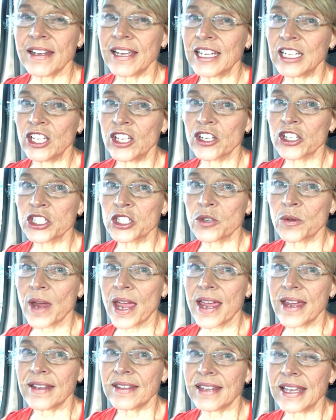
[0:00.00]
It looks
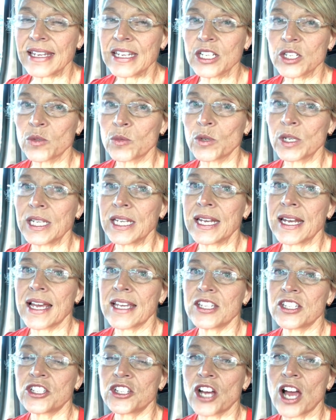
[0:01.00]
great. They did a really
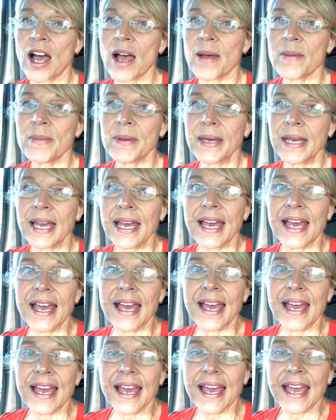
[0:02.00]
nice job.
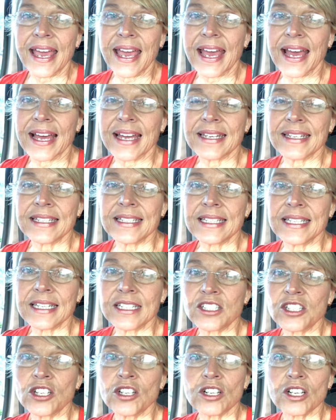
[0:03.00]
And
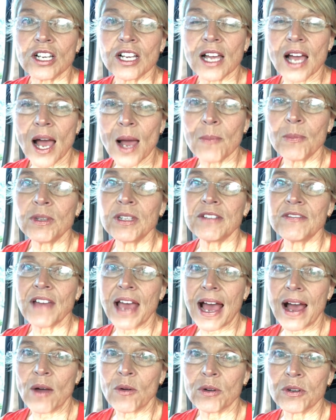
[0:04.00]
it took a couple of
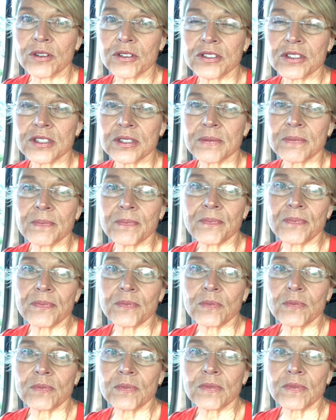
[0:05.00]
hours.
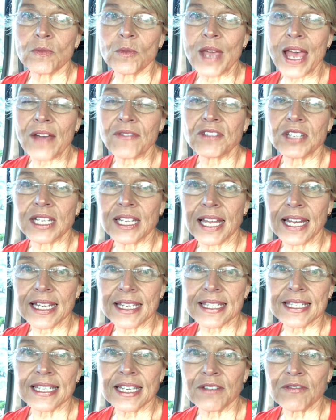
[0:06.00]
We have to let
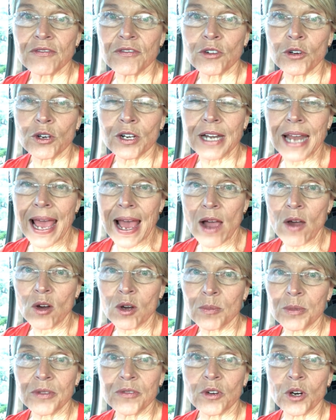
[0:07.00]
it sit for an hour
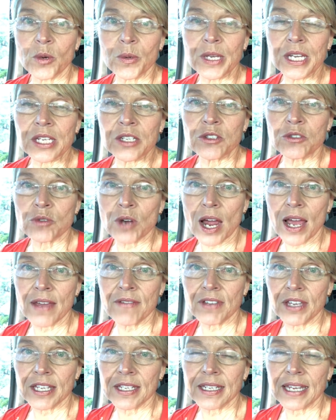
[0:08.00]
before we can
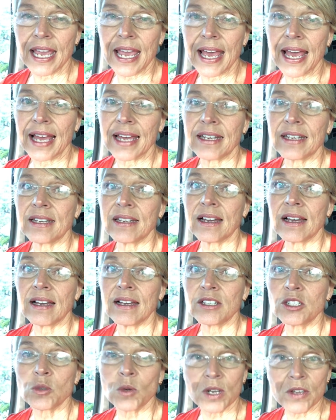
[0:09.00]
drive it, and
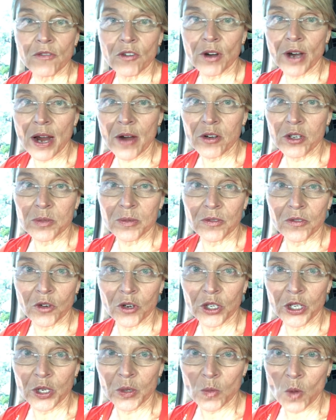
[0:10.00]
24 hours before
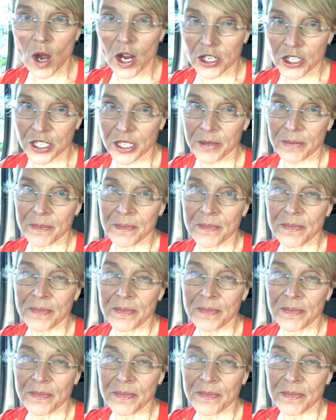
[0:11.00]
you can wash it.